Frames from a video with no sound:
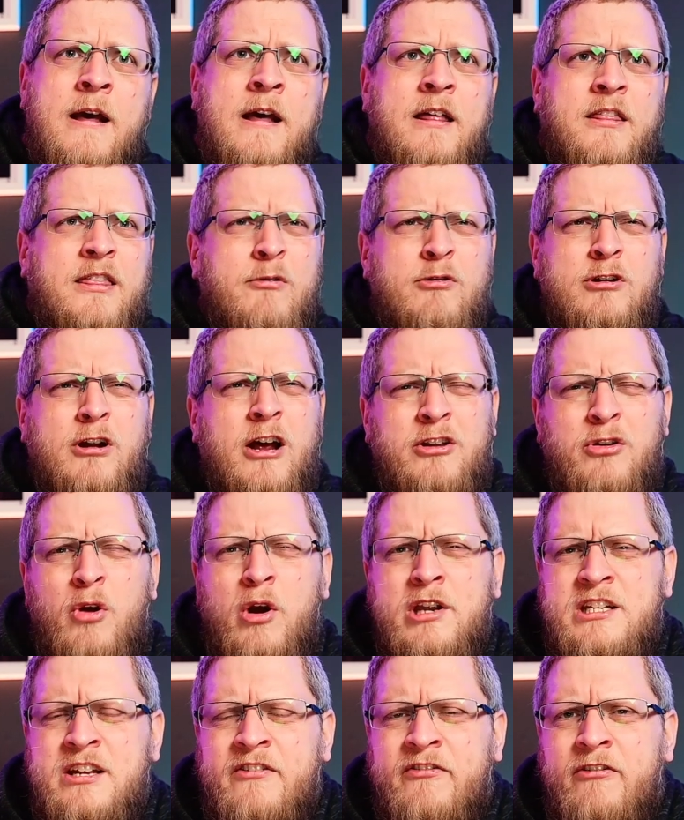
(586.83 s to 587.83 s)
there were like
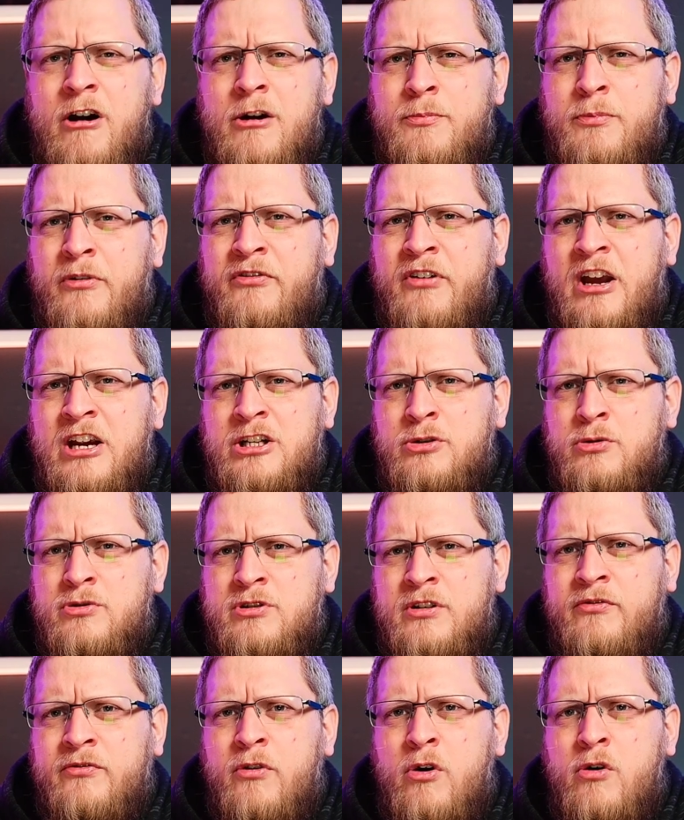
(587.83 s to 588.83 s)
95
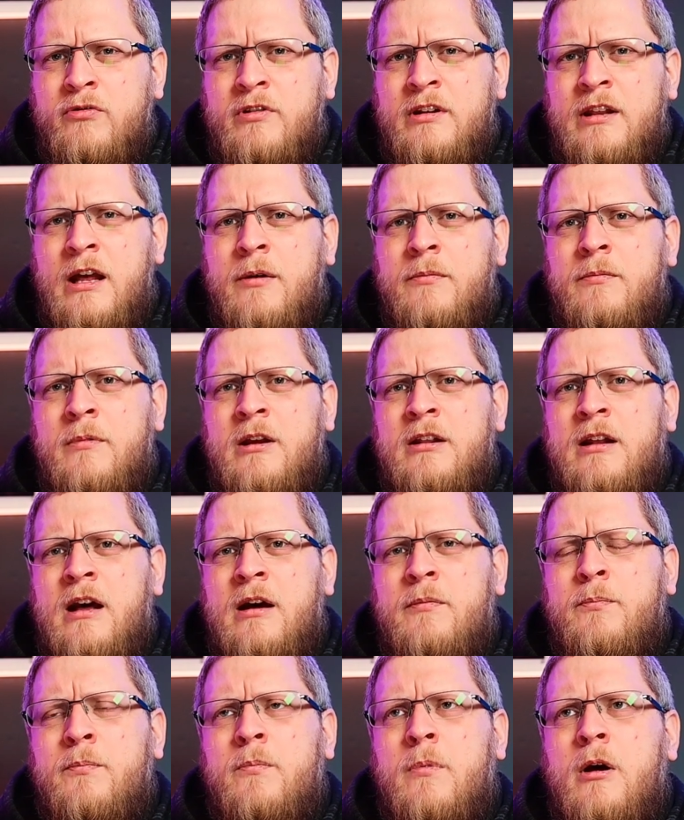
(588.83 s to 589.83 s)
professionals involved in
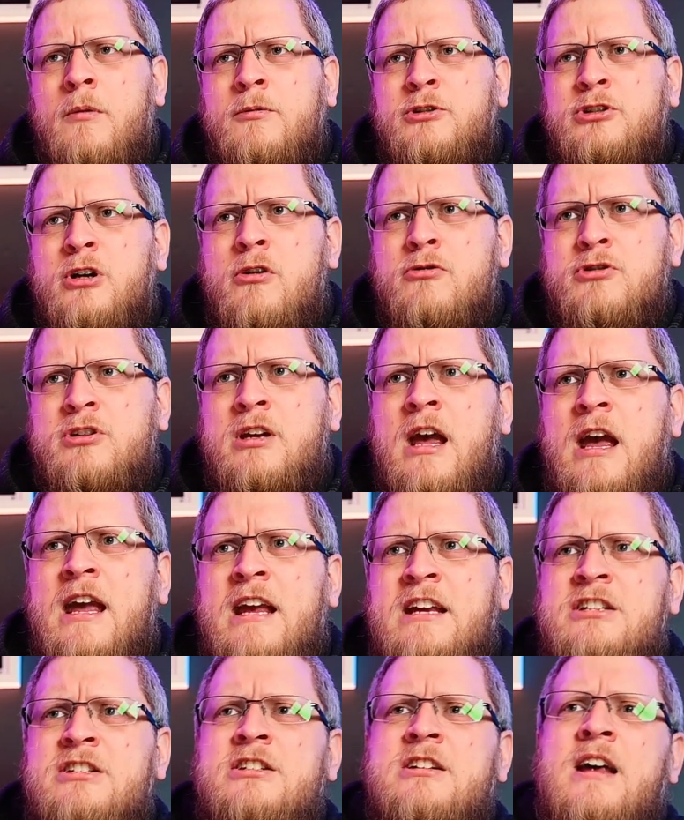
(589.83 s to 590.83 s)
that child's
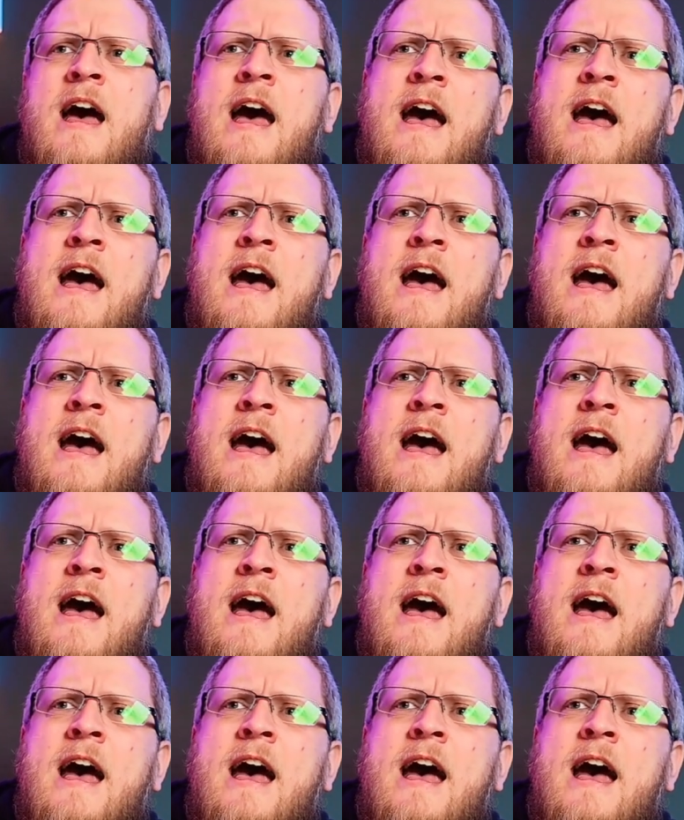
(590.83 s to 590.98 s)
case,